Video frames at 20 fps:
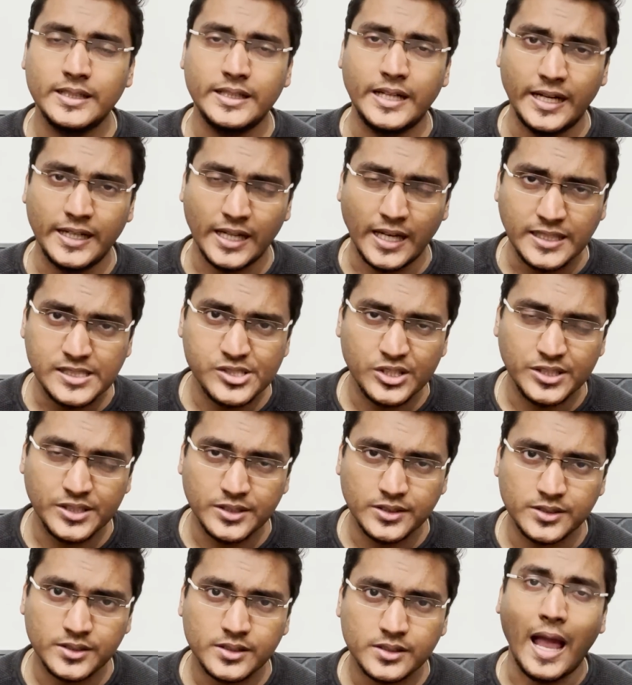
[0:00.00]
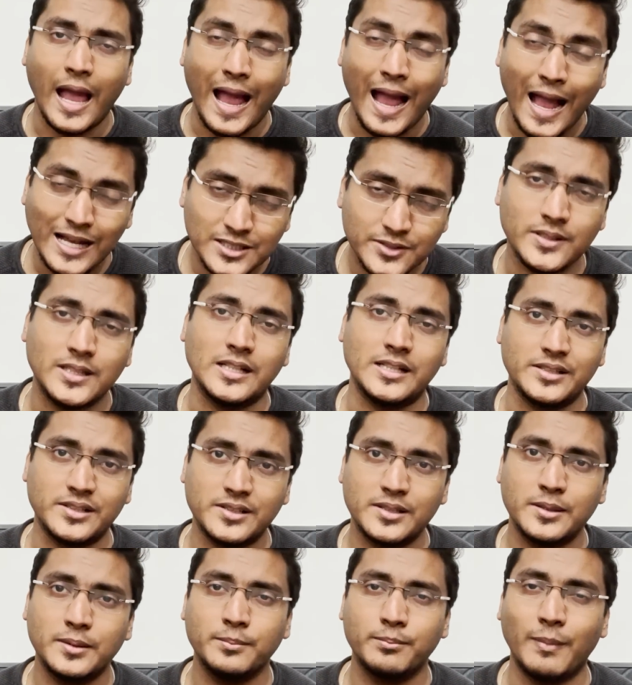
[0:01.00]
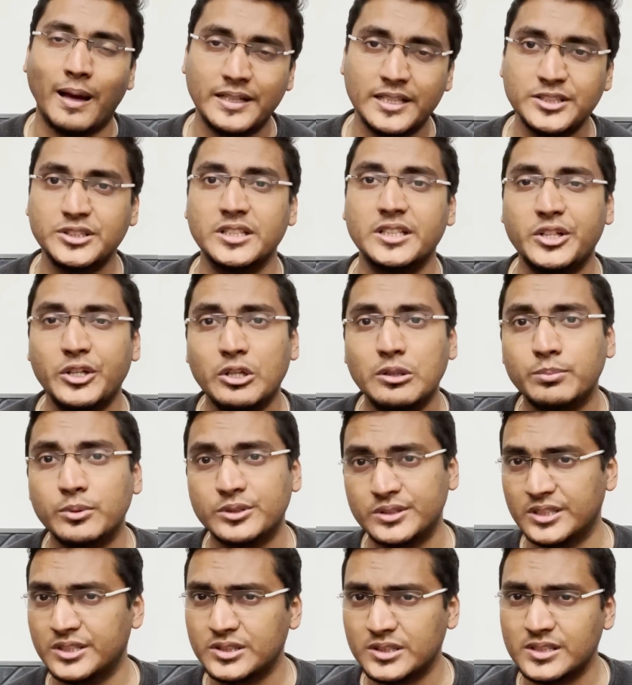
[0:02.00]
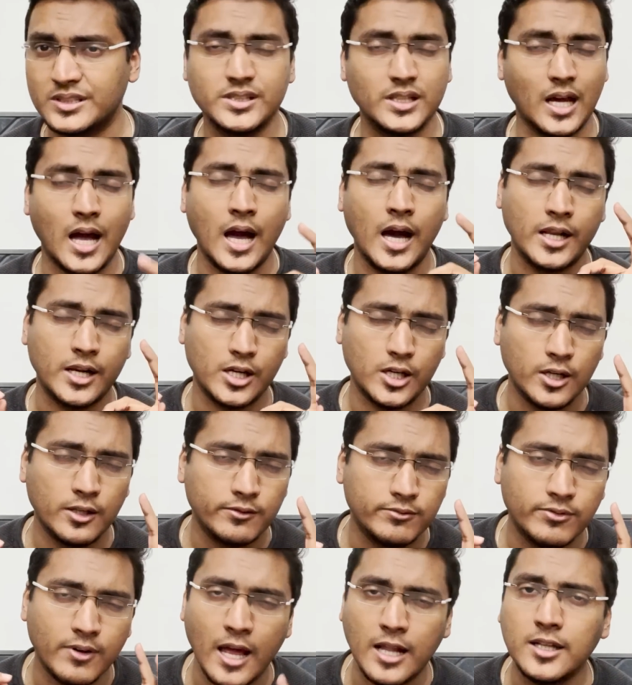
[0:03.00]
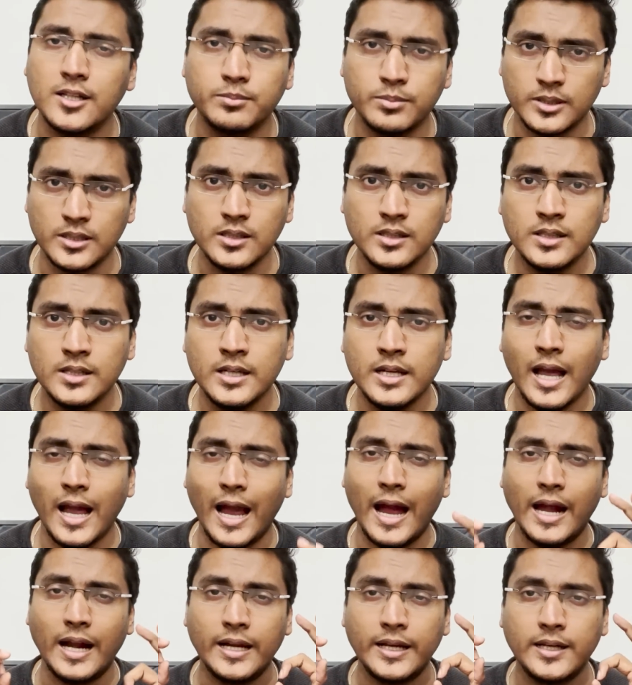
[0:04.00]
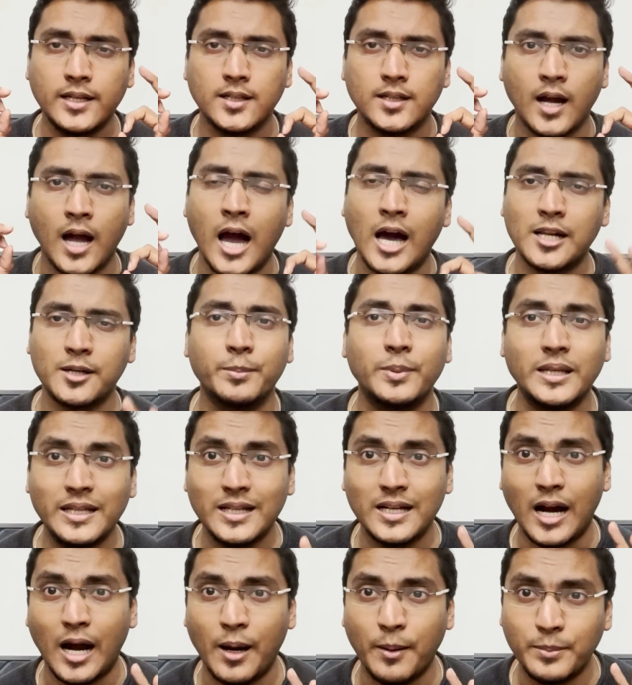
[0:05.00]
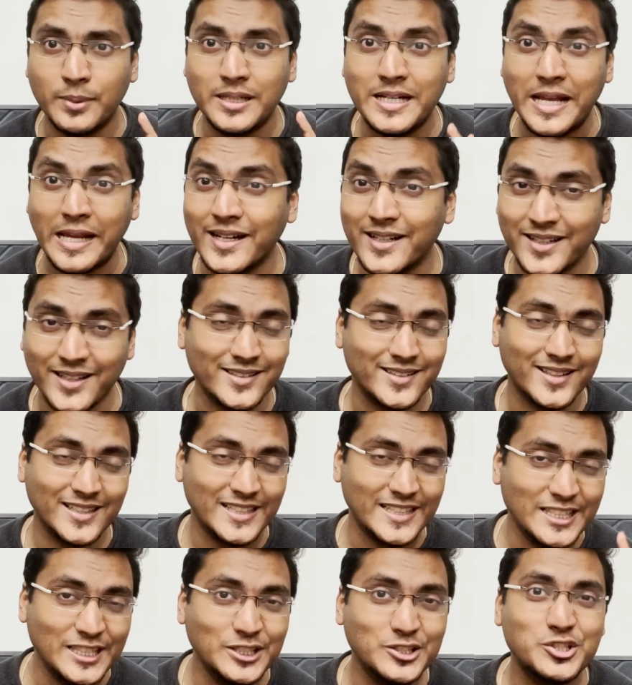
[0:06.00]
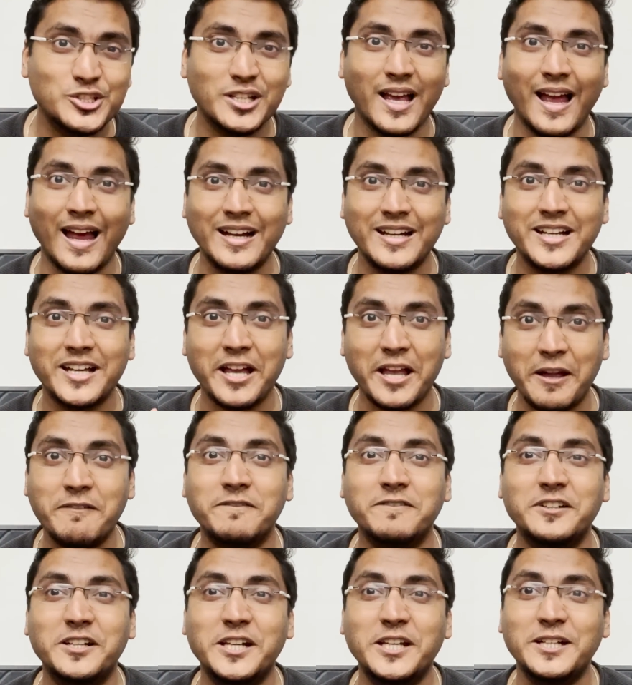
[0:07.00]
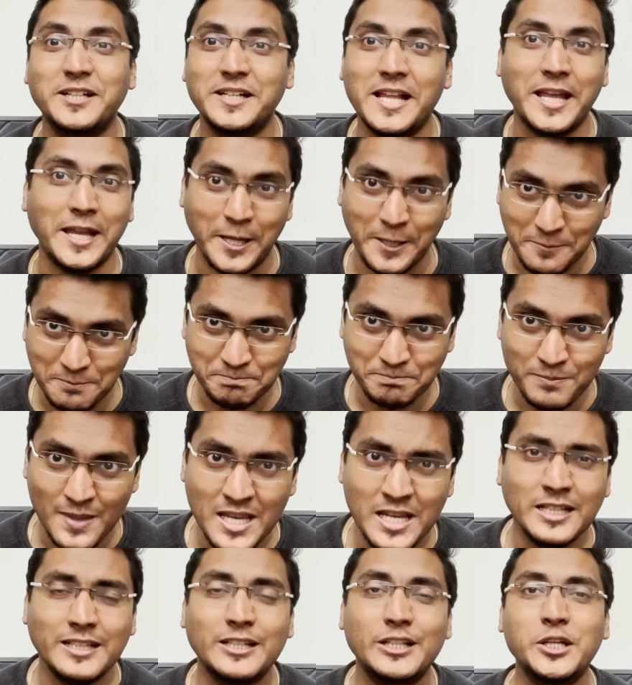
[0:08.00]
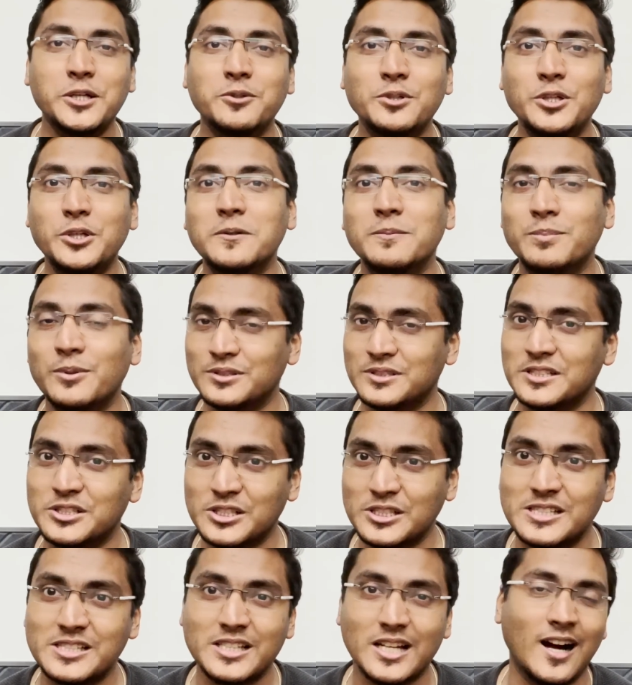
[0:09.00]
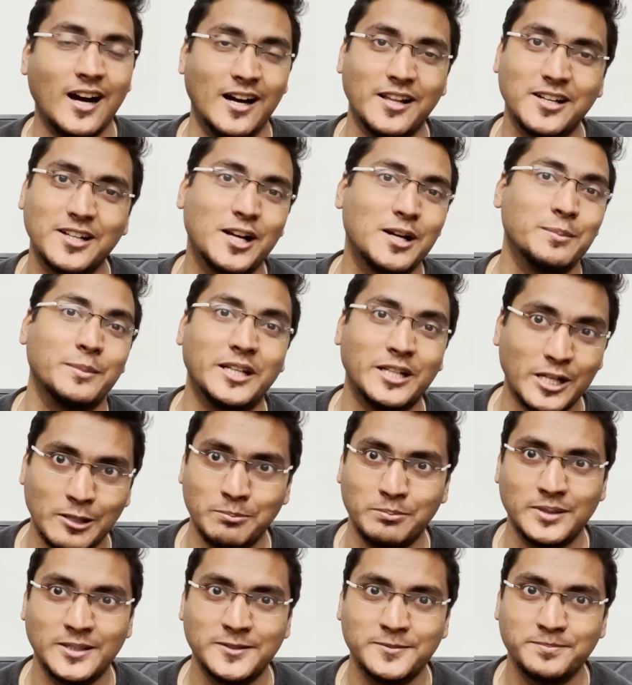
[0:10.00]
data engineer, as well as managerial positions are available and are being updated each and every day. New positions are coming up.